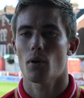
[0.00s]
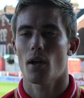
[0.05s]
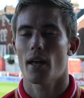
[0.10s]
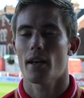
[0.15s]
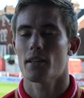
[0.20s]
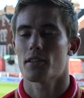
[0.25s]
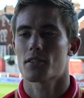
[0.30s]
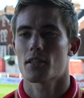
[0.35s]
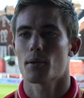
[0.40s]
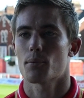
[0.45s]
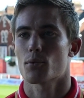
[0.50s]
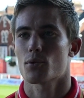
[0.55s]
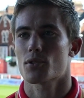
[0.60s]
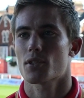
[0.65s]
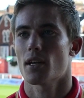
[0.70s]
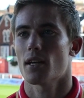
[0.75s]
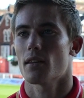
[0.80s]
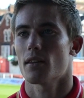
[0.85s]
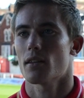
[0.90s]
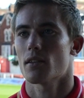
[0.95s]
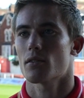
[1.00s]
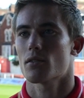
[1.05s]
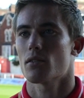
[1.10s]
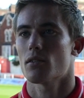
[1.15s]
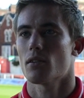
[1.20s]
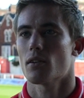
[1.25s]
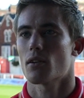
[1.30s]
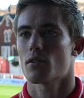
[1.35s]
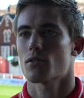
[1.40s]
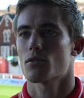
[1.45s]
any team will say that is,
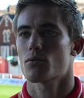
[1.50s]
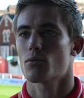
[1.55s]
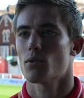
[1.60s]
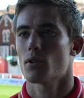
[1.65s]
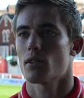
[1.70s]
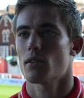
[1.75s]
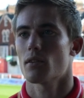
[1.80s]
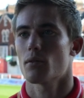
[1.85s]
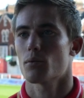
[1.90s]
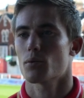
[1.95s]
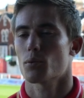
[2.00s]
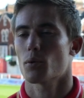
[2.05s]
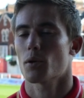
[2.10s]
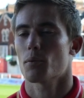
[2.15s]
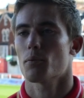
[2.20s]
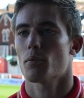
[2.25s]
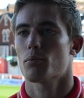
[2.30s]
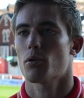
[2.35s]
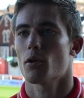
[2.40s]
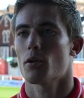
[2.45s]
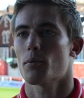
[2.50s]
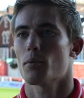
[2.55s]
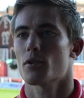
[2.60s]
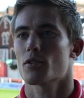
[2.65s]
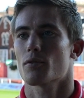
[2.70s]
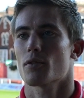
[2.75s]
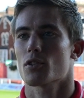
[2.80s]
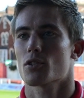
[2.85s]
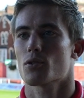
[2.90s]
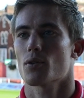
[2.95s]
you know, it's one of probably the
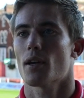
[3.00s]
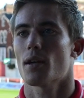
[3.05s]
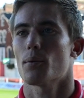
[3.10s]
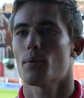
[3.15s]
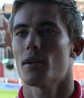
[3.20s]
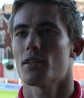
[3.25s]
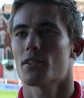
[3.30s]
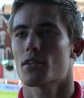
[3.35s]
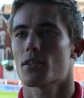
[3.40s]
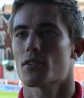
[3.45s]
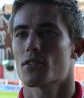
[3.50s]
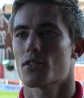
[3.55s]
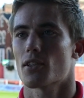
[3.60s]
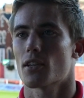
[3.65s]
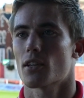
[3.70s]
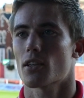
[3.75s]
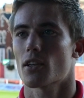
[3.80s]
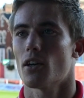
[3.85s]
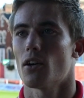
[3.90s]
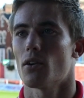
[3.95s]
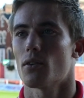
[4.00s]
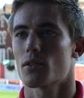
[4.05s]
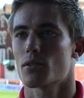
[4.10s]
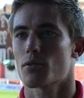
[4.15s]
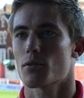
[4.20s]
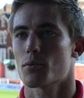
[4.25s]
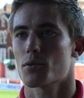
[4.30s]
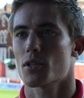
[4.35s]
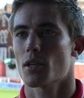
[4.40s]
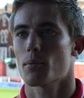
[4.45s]
most frustrating way to concede a goal is
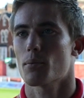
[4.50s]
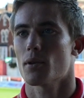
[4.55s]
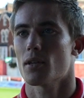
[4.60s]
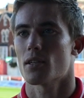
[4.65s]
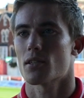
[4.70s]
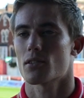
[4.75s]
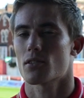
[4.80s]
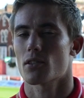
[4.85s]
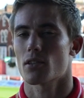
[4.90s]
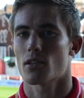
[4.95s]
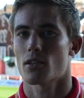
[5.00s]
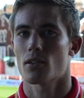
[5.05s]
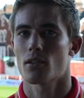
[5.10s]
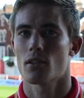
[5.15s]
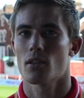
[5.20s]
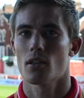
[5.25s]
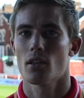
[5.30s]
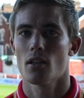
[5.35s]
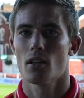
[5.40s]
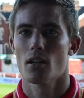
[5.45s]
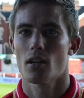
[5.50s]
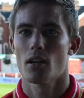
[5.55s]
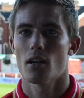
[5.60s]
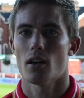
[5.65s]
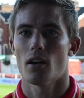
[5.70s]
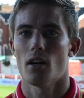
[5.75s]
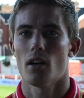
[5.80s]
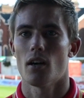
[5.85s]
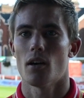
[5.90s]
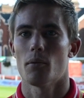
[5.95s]
from set piece. So
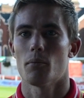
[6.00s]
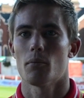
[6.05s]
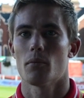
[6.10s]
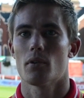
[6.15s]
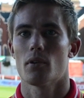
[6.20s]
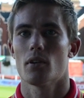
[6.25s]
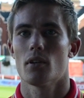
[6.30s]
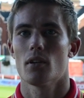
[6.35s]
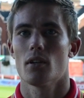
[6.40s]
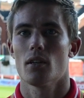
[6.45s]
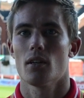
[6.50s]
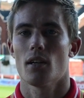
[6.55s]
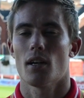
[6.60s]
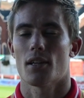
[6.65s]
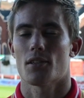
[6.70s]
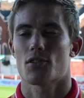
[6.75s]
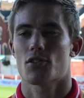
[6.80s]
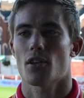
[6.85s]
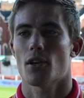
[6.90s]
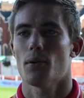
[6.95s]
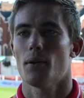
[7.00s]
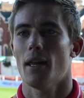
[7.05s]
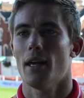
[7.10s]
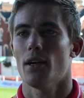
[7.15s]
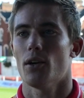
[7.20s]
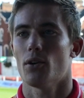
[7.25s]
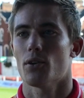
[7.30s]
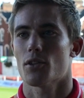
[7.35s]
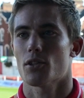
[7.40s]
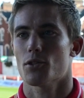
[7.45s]
and so late
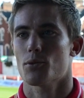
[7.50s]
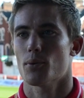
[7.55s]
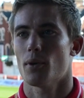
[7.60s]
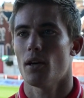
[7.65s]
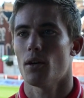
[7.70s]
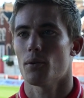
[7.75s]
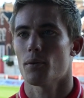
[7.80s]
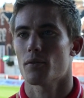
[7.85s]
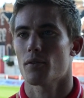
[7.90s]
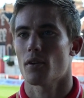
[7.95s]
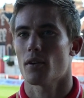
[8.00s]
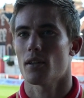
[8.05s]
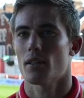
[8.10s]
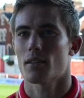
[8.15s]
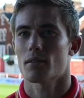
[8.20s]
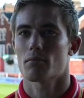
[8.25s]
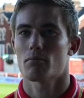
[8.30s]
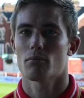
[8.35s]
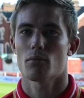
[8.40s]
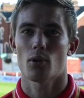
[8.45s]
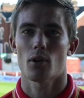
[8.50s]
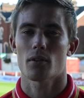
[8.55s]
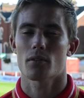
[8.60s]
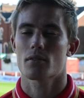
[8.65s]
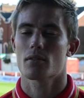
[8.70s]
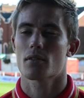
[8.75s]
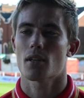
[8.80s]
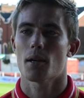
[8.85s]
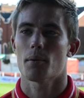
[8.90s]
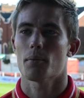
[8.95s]
on as well, with only
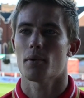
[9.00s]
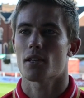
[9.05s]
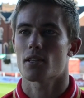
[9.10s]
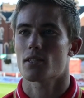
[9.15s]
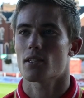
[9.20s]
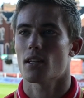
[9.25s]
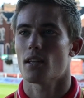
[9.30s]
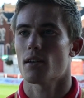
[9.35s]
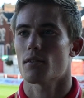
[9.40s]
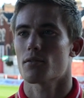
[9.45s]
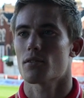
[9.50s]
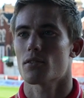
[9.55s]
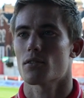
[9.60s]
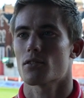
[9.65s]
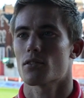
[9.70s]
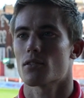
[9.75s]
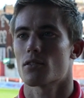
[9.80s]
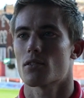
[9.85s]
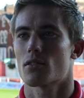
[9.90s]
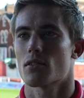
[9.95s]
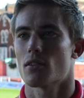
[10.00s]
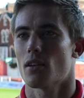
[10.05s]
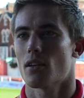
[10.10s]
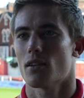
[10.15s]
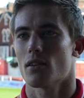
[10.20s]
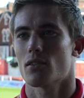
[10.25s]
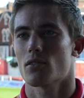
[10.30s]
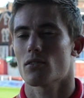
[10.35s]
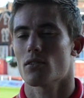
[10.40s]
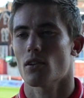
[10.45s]
10 minutes left, it's just, yeah,
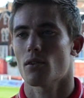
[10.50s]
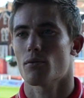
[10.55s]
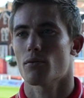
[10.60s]
so